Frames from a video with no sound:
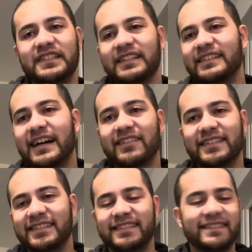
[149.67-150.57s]
it down
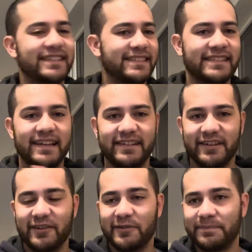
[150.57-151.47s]
to
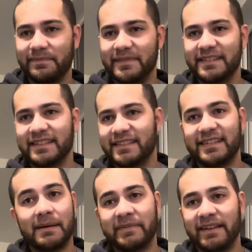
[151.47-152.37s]
10. This is
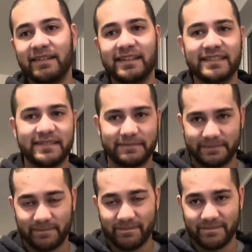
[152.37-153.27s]
top 10 list.
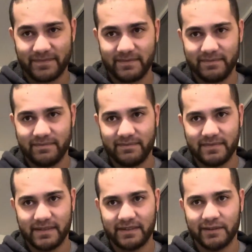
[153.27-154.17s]

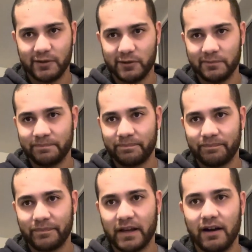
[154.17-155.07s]
So
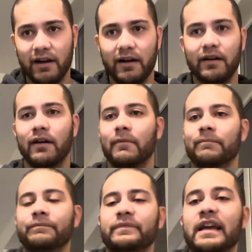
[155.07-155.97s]

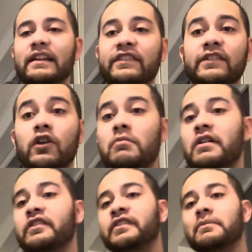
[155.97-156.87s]
yeah, let's talk
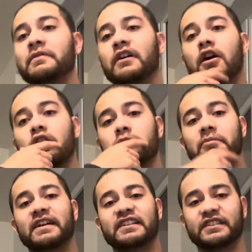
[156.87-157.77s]
about some of the honorable
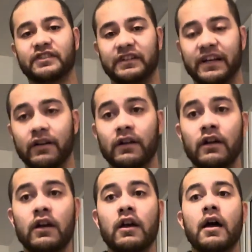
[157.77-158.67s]
mentions on here.
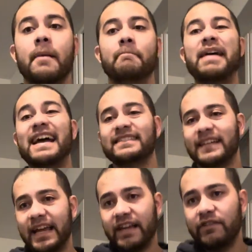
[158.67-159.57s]
Masta
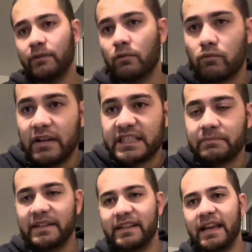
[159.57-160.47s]
Ace,
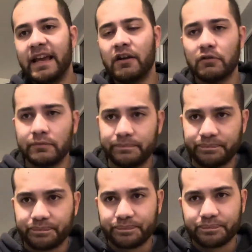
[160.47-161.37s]
Richmond Hill.
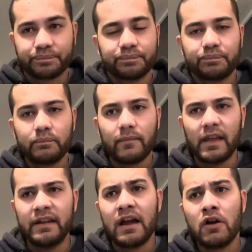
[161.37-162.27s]

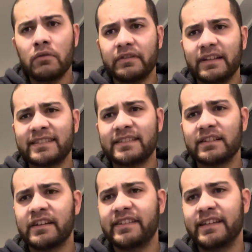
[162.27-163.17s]
Now this is a
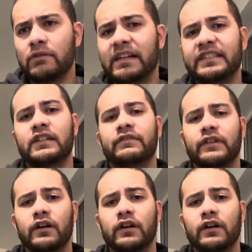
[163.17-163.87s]
continuation of